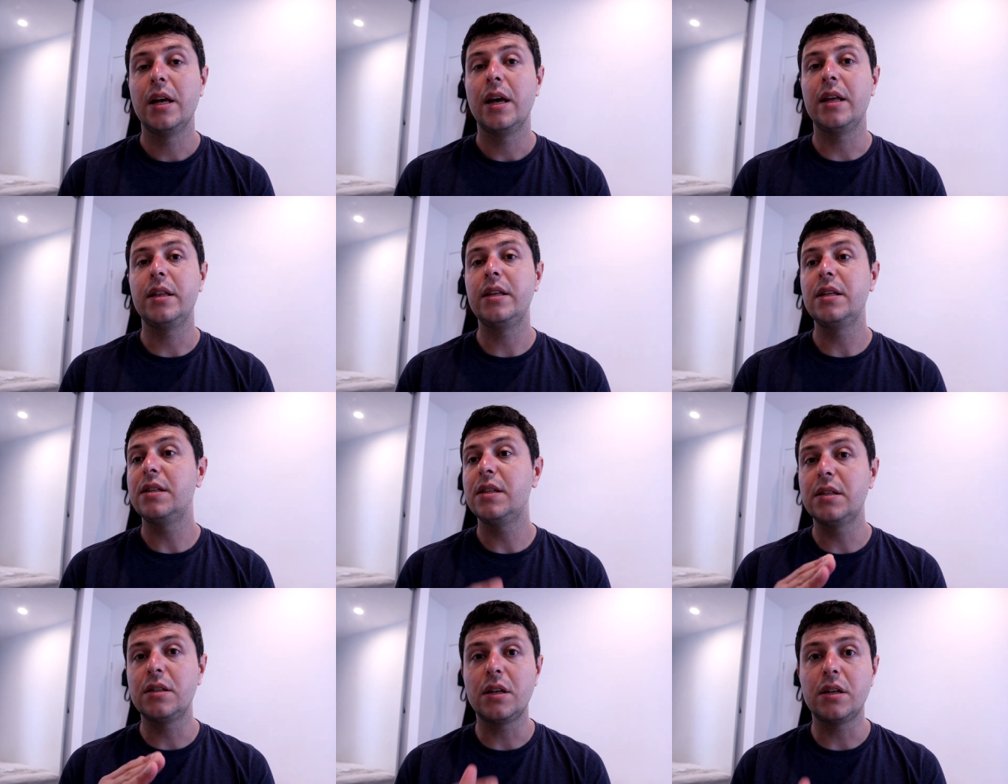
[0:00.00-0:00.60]
And
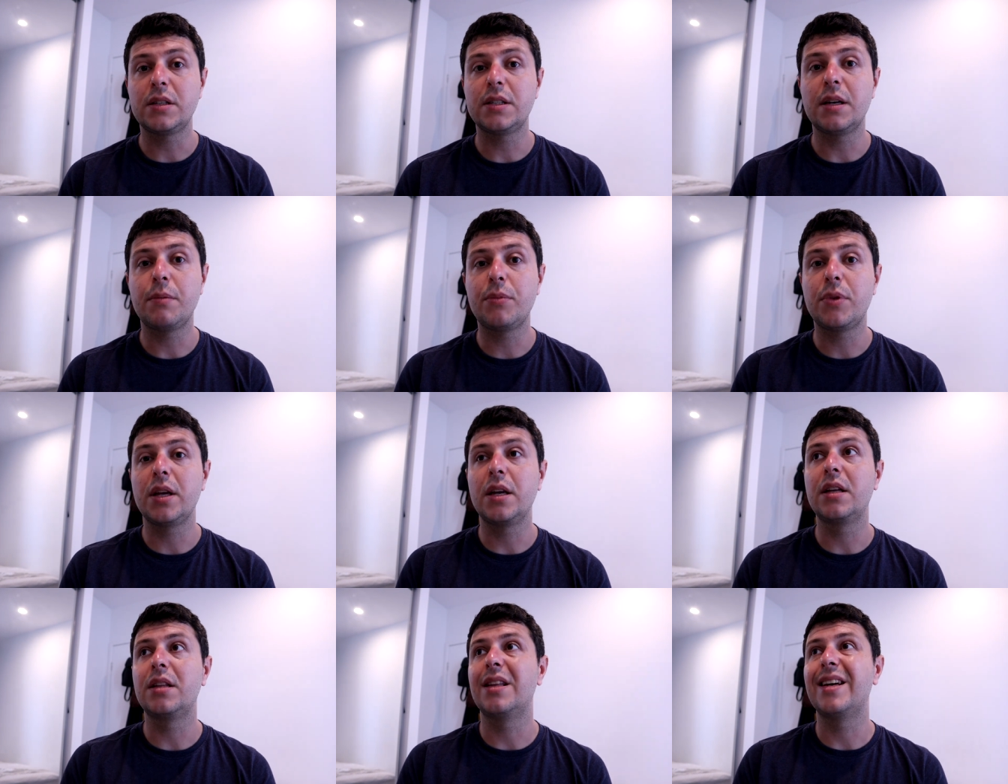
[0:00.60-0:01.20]
this is not
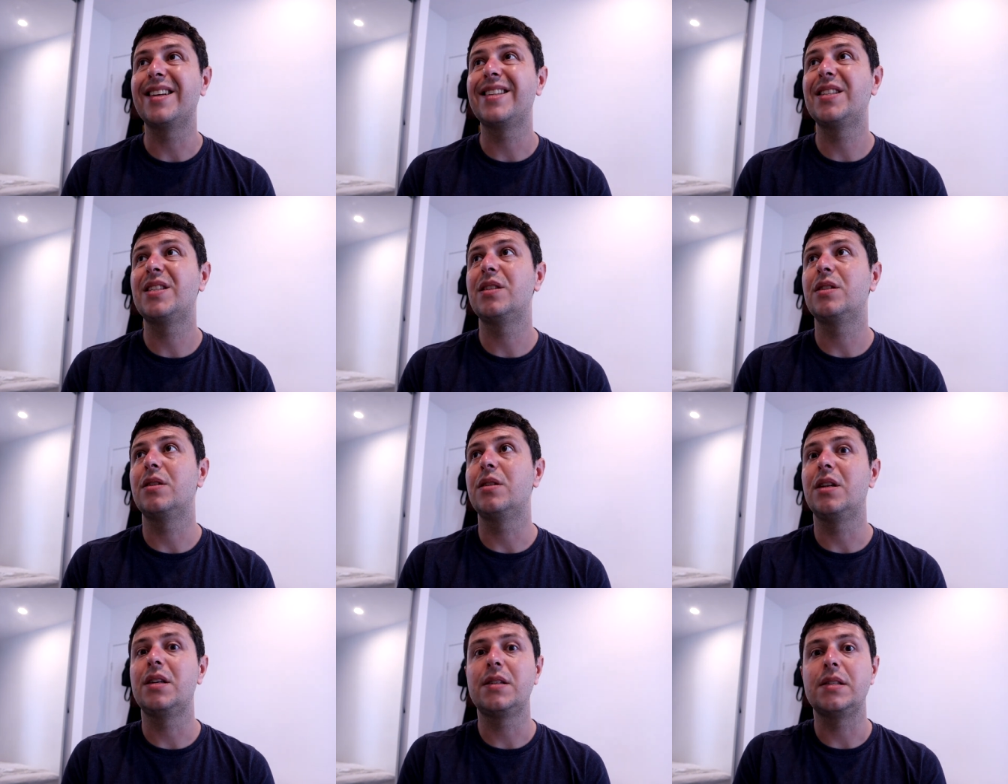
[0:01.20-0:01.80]
something
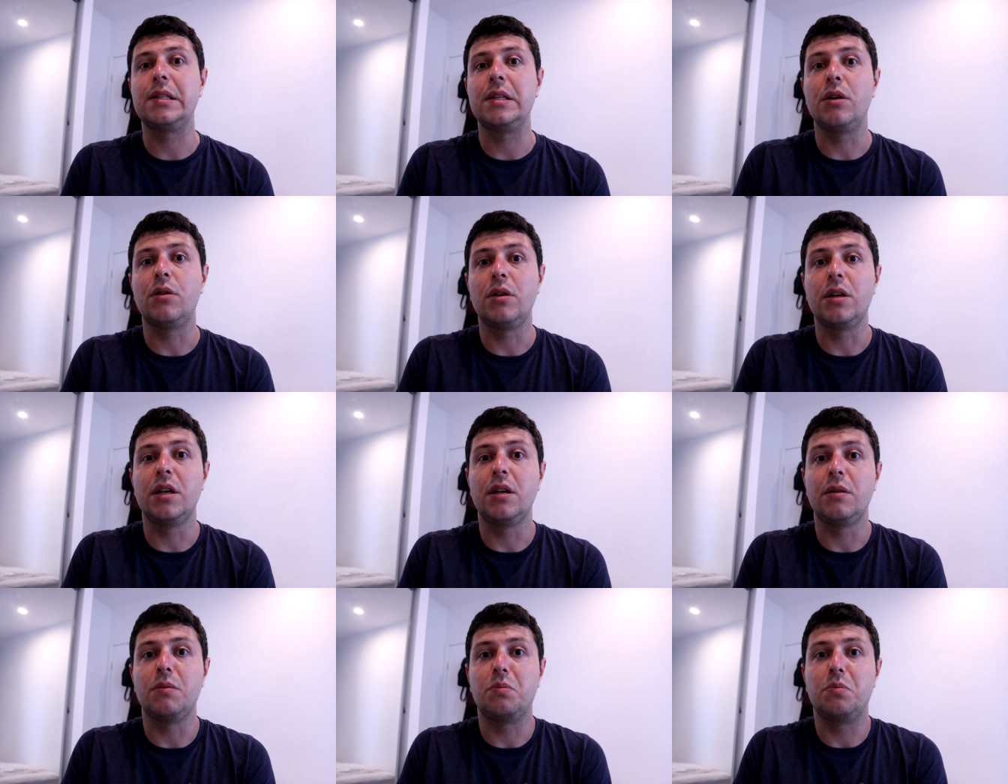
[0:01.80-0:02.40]
that's
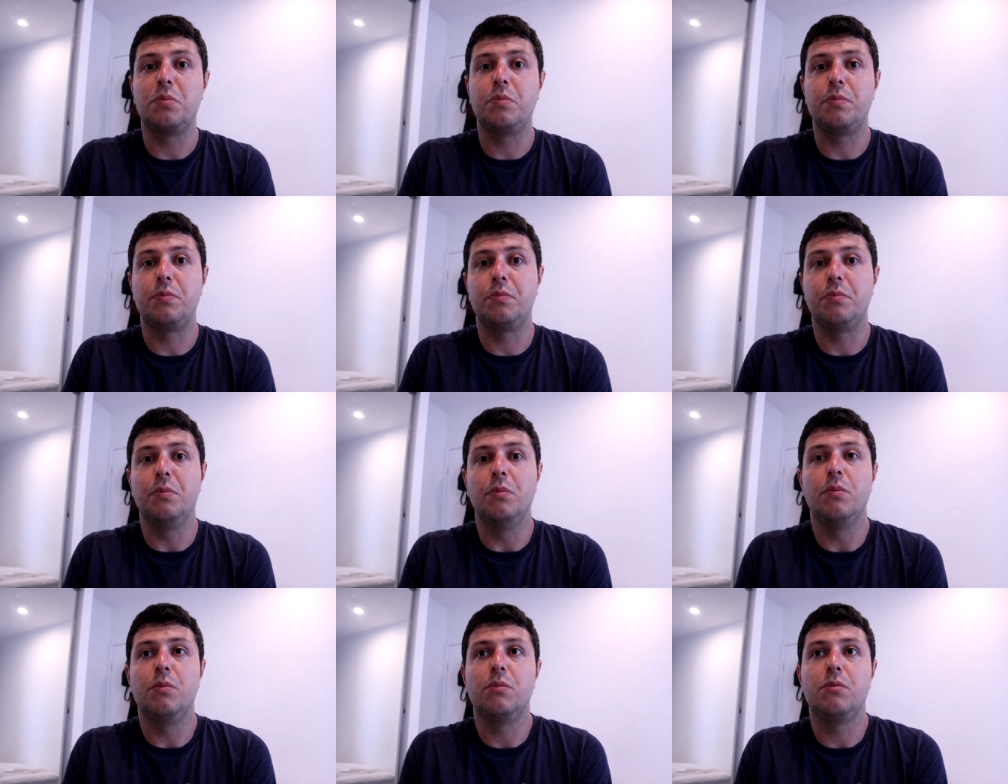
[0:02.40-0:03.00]
necessarily
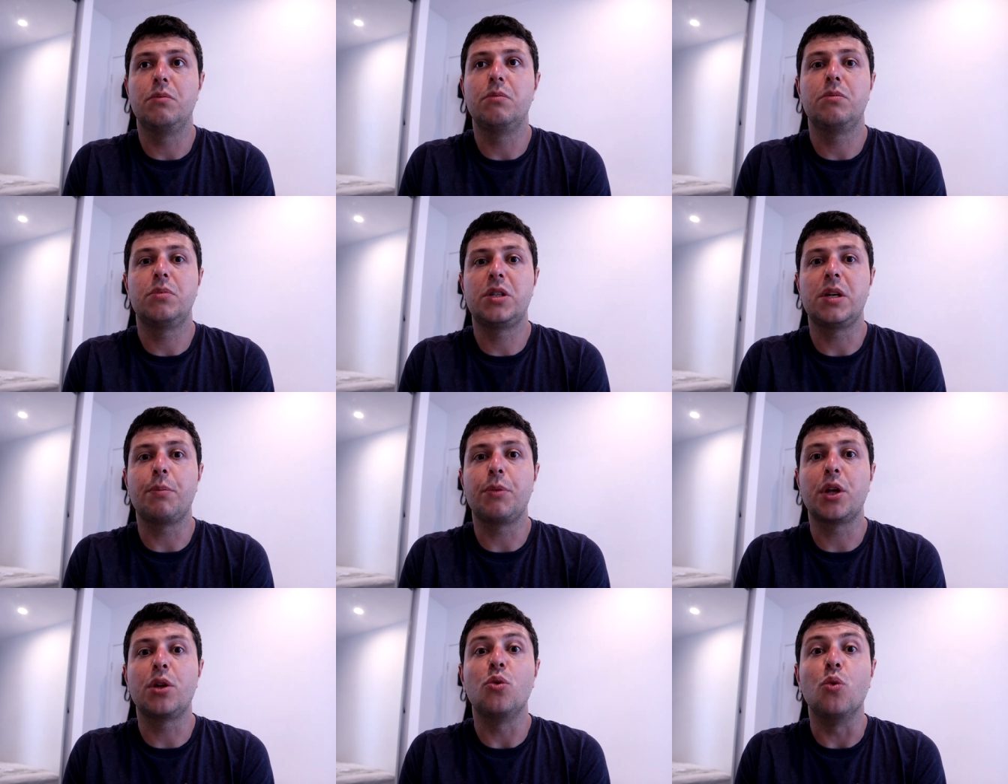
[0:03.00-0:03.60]

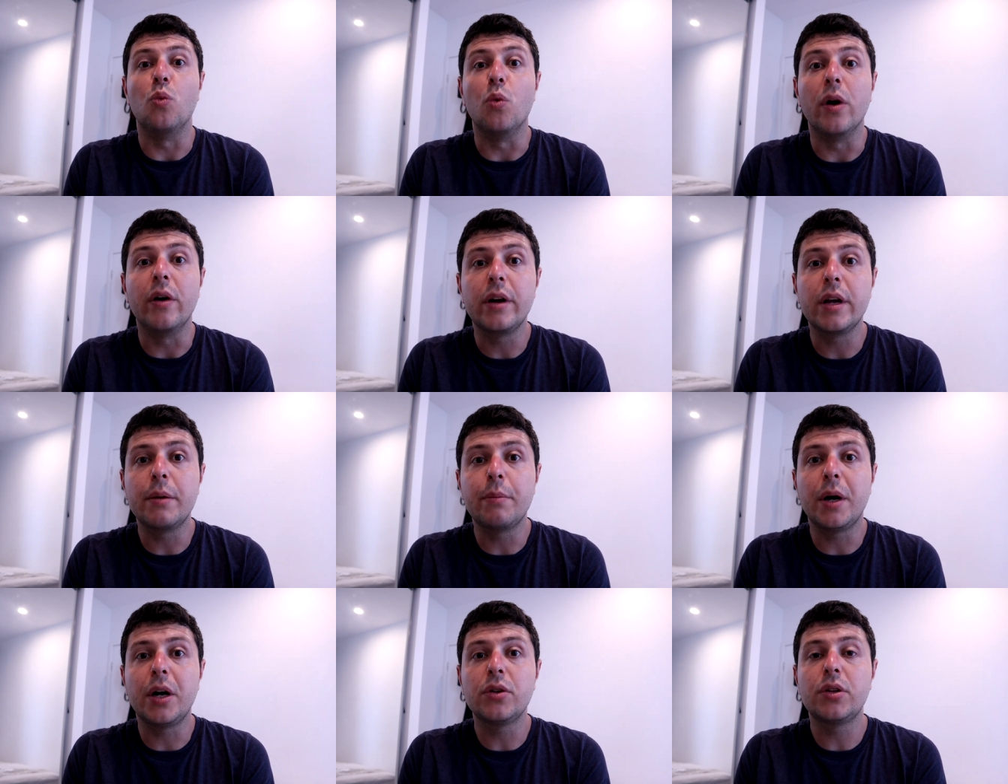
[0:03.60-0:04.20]
something to
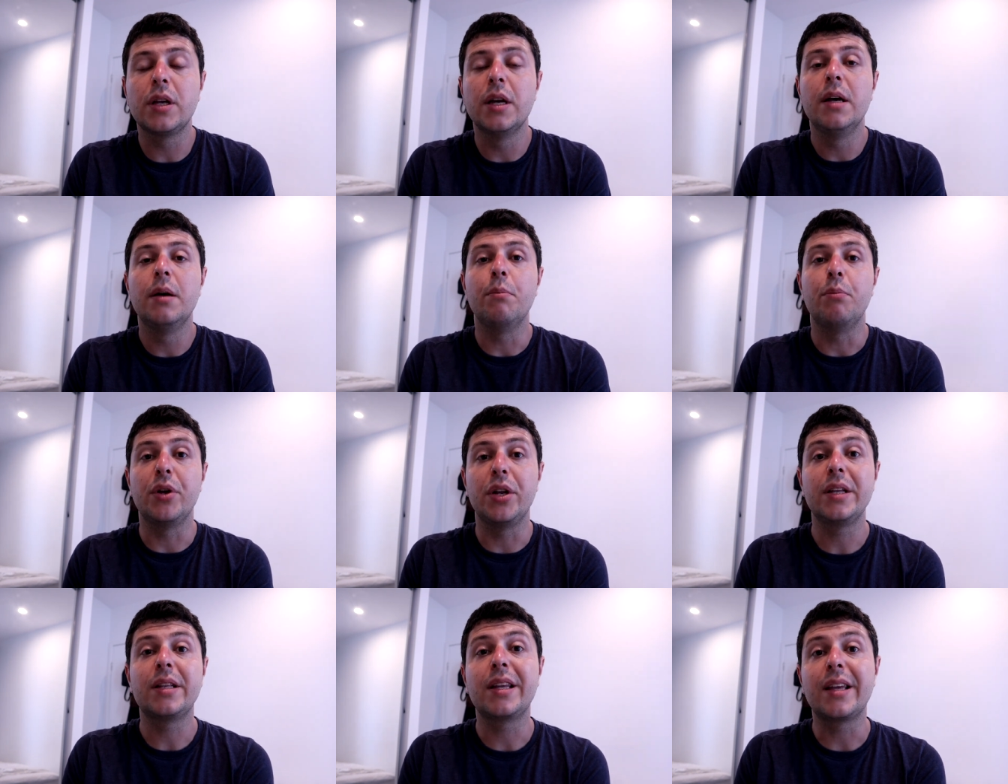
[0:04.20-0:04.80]
worry about,
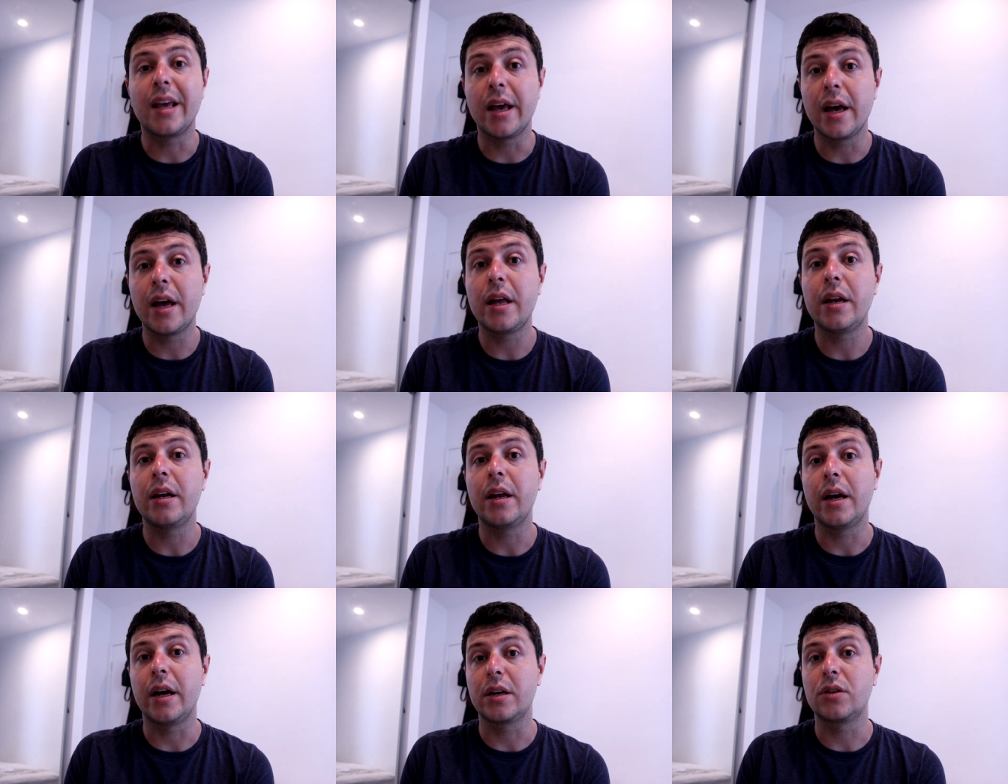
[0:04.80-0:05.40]
but it
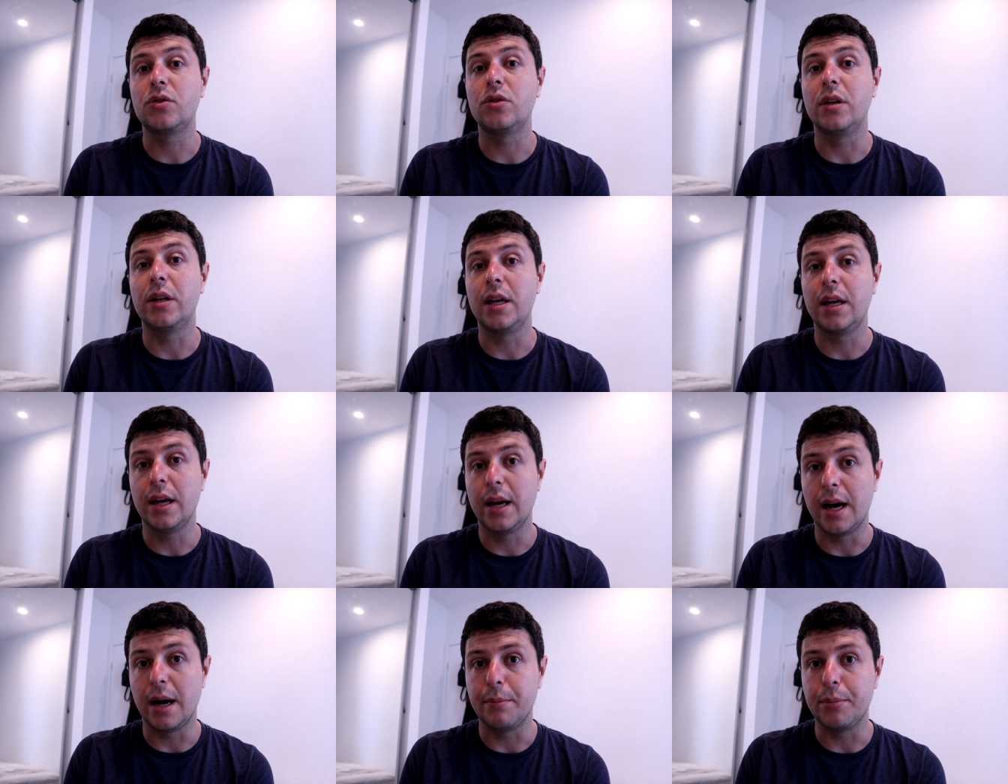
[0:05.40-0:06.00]
can
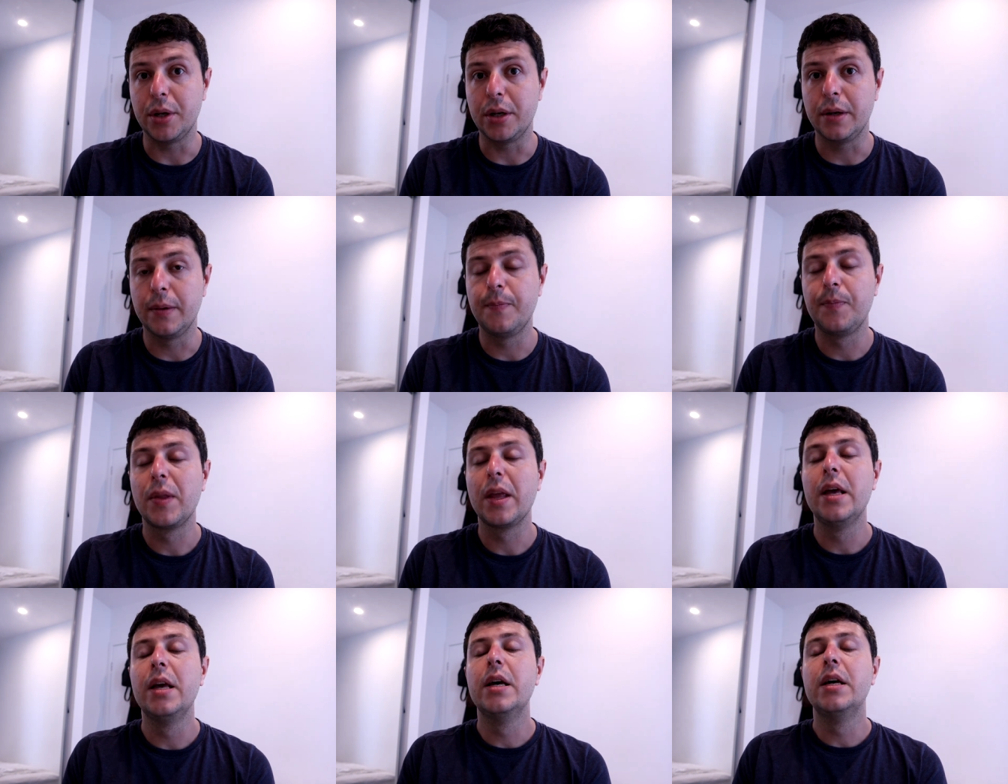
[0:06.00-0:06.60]
actually happen.
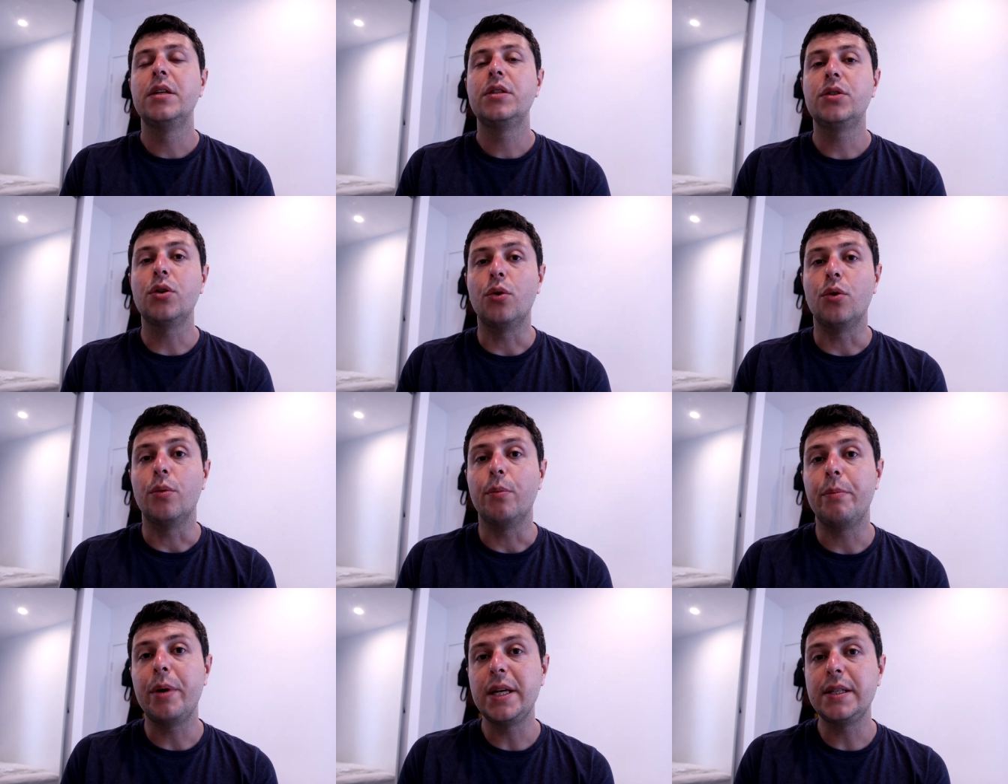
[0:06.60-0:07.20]

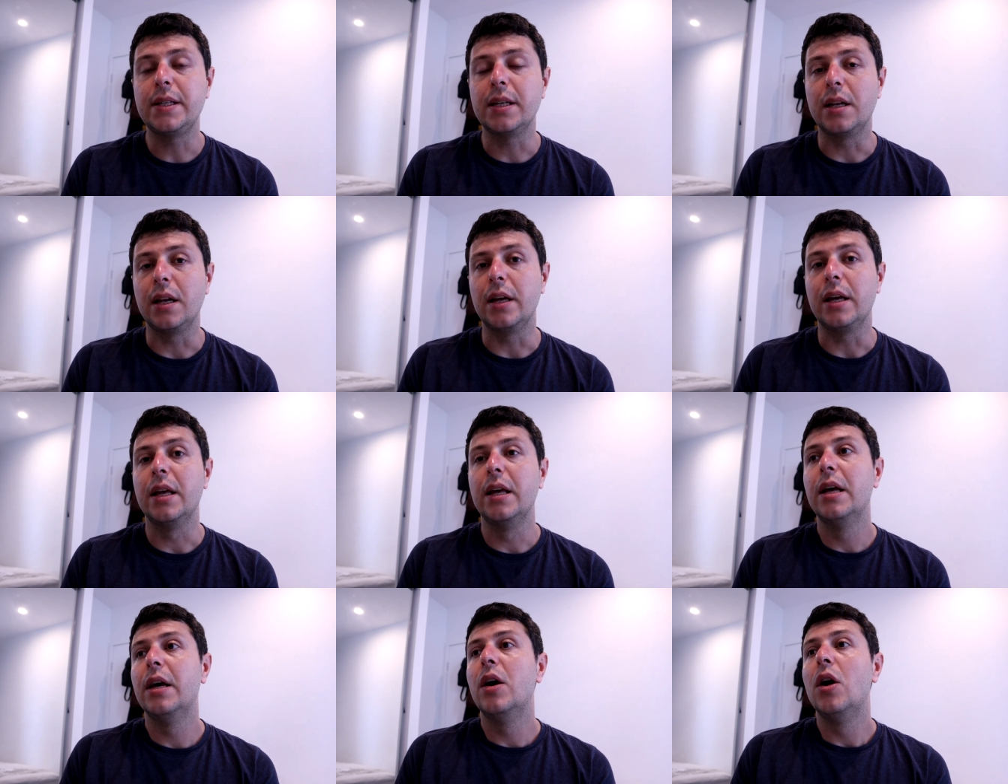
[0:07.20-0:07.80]
So basically,